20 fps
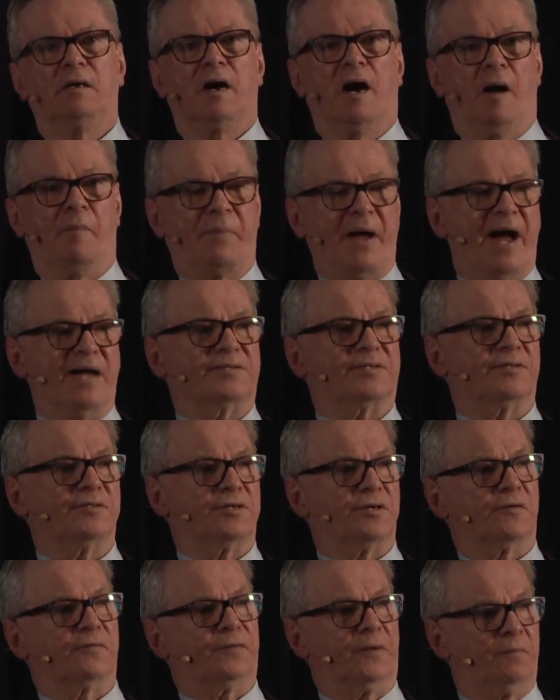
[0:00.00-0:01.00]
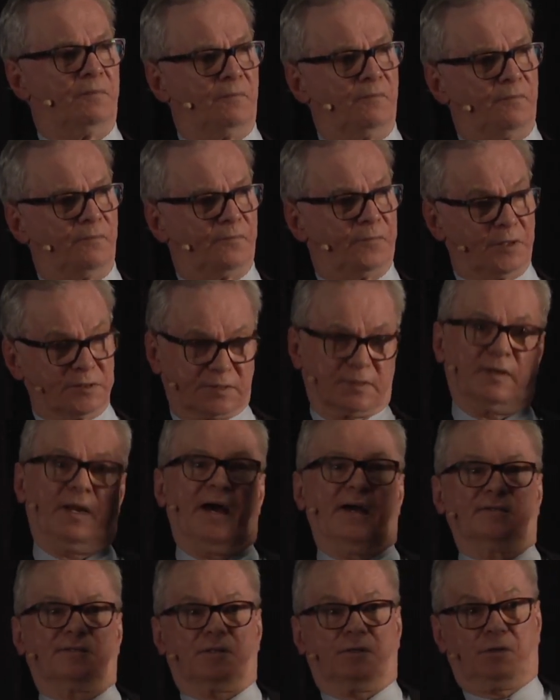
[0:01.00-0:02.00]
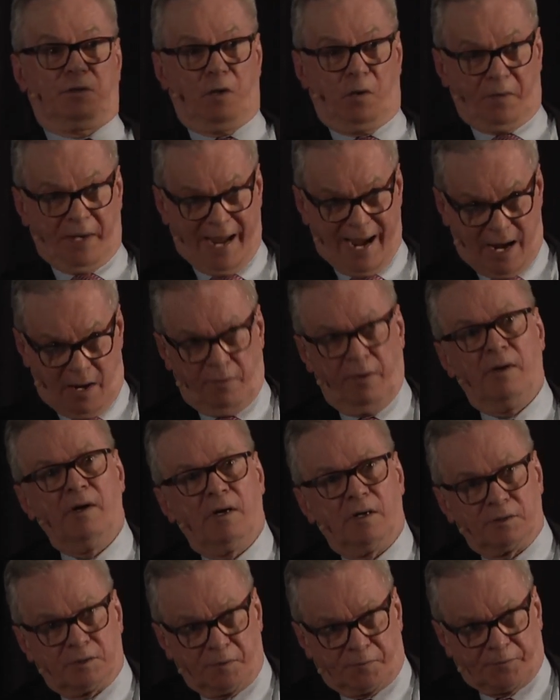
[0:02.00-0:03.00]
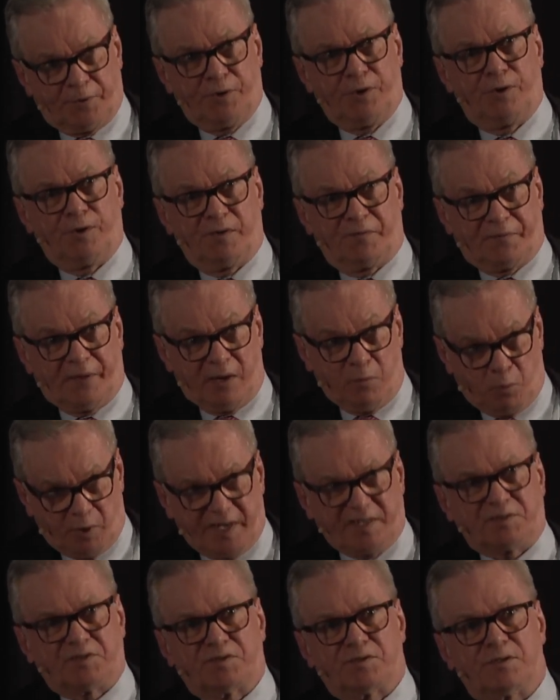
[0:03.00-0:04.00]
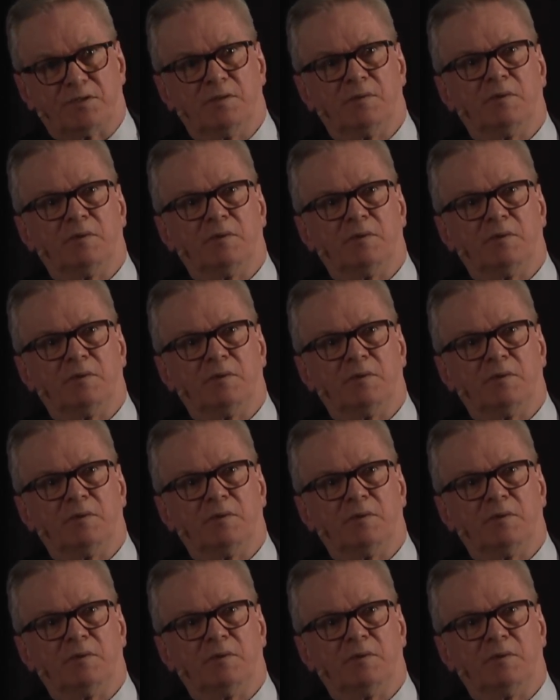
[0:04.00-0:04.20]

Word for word: a passenger from first class could go down to third if they wished,